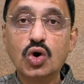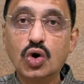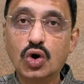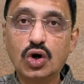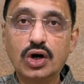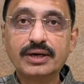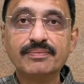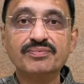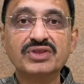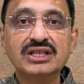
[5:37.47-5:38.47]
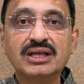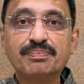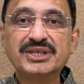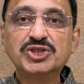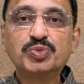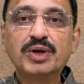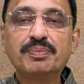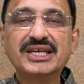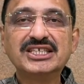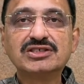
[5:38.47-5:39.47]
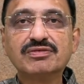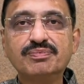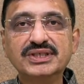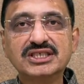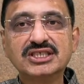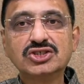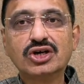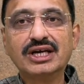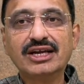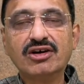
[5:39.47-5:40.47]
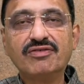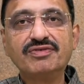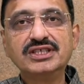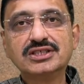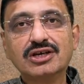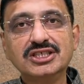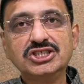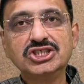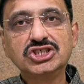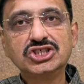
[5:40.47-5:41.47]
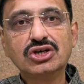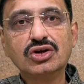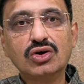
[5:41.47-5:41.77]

or the principal place of business or head office or registered